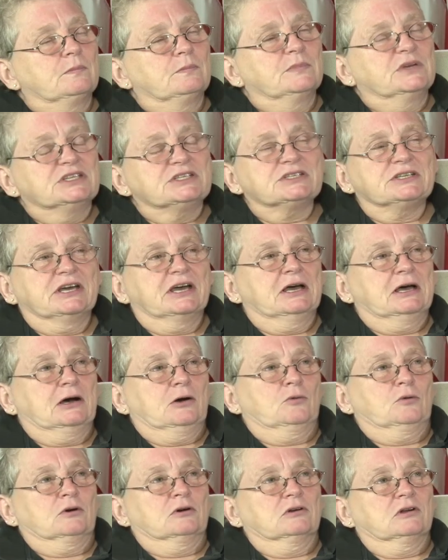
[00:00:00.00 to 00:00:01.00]
Ms.
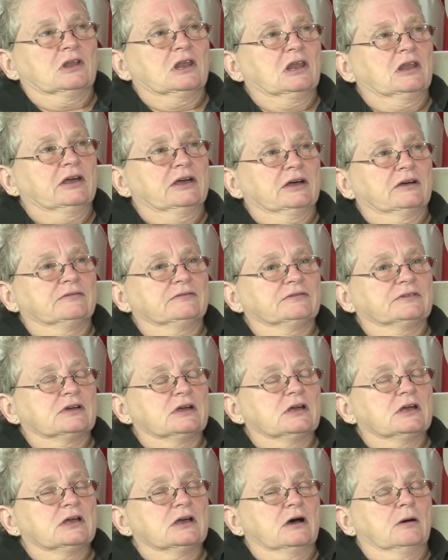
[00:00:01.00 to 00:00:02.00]
Tower left
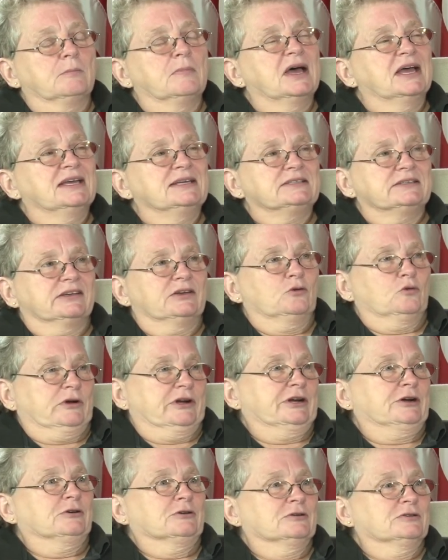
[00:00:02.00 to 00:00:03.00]
amazing
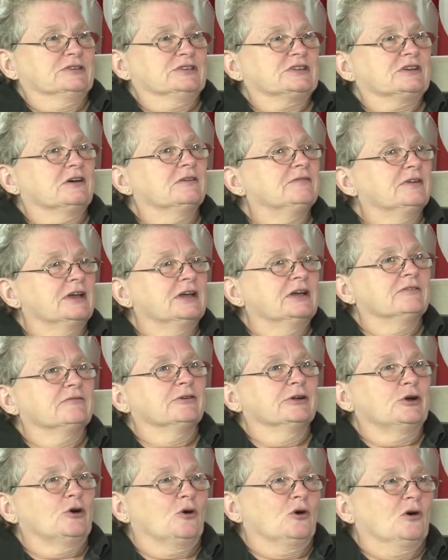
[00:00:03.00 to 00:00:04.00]
records of
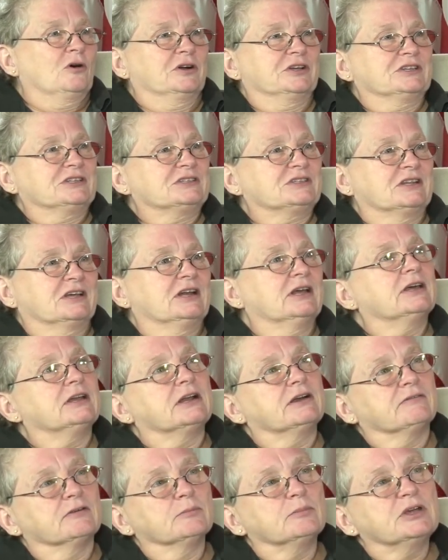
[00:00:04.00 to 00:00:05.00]
every artist that had
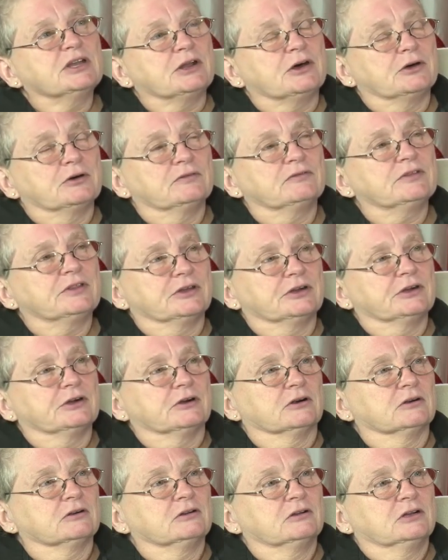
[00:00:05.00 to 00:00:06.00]
ever been over
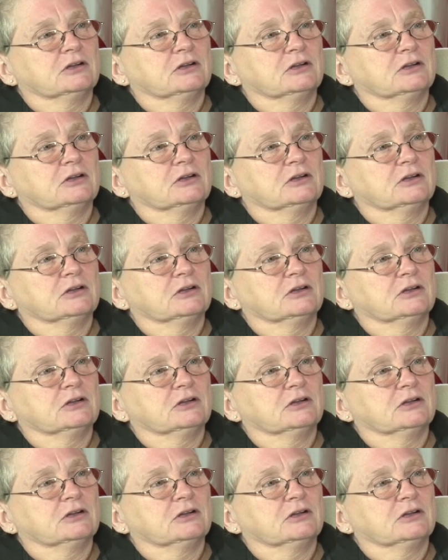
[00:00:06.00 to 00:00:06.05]
there